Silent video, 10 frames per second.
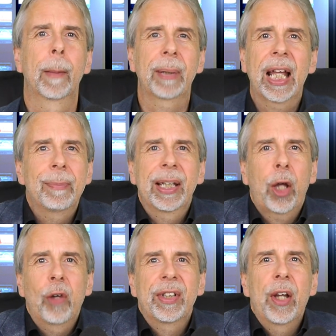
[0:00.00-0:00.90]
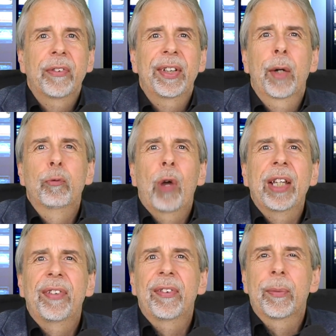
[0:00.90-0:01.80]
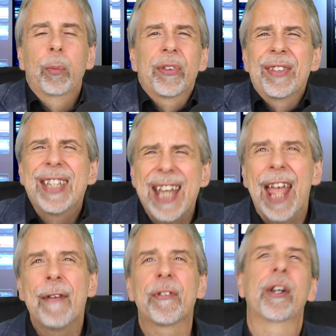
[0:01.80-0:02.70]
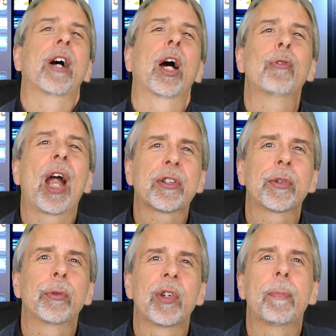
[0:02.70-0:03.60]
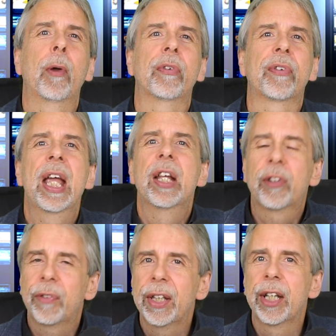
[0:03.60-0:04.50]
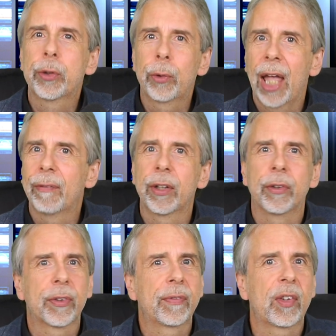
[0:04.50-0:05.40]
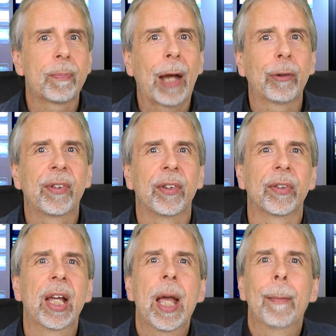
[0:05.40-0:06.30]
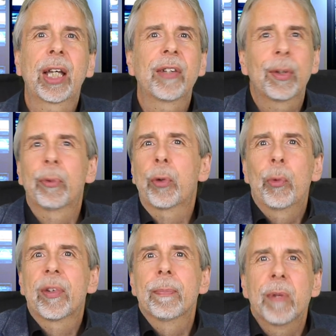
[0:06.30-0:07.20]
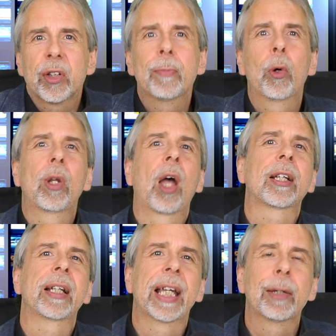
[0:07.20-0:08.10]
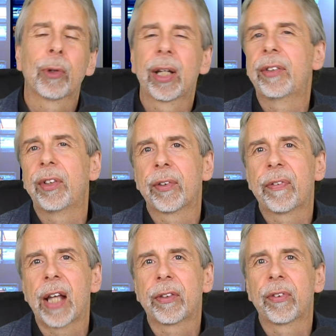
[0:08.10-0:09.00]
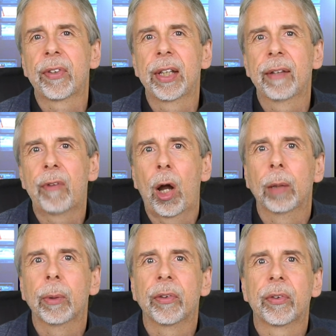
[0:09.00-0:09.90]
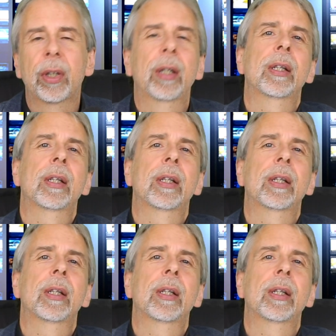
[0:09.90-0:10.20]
Blaming COVID-19 on racism was never a rational response to the initial evidence of disparities, because it was always much more likely it related to factors in the environment.